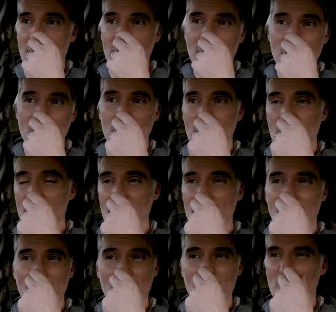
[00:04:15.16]
can you can
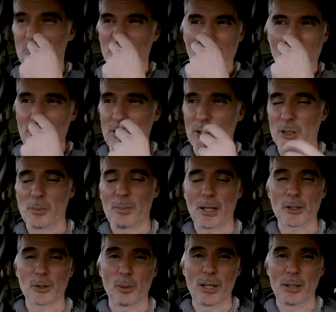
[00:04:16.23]
take averagely
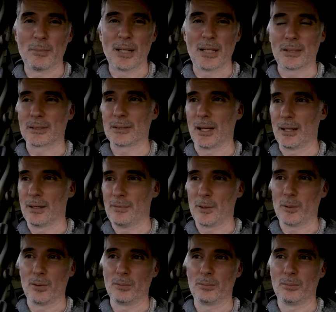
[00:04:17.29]
about twenty minutes, and if
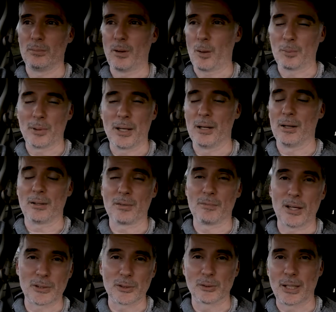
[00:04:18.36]
you're operating in a
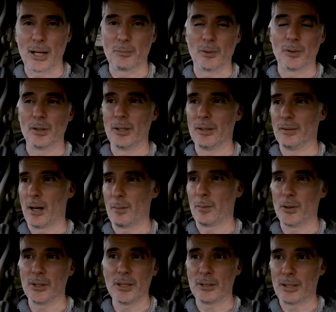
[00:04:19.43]
conventional camera in that
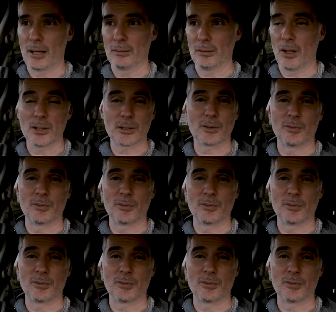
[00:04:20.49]
point, you get lots